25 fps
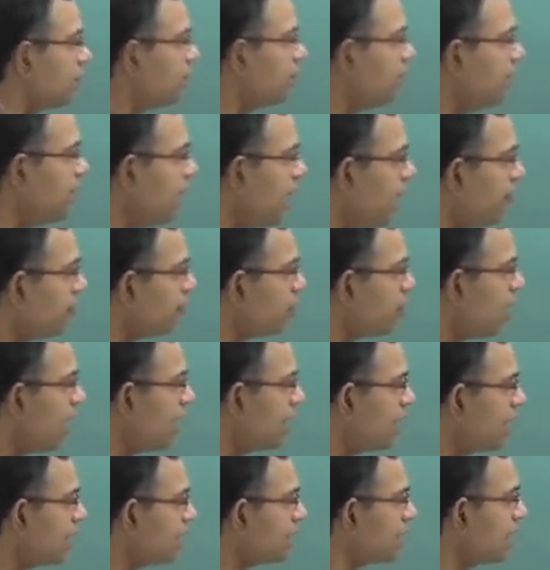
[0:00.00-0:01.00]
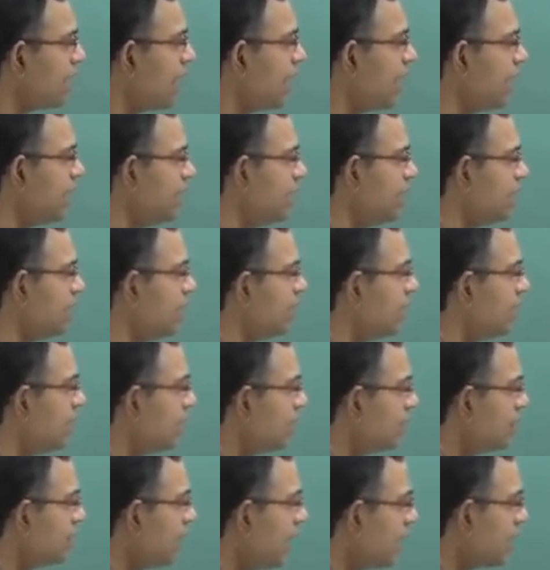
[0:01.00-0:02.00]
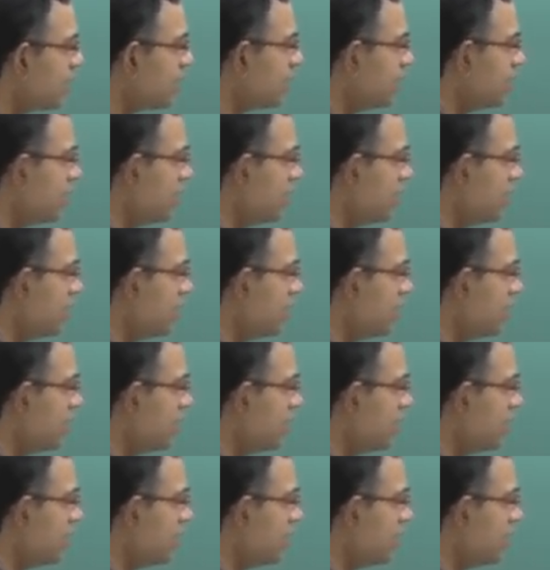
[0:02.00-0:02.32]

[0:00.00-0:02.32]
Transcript: we have to understand that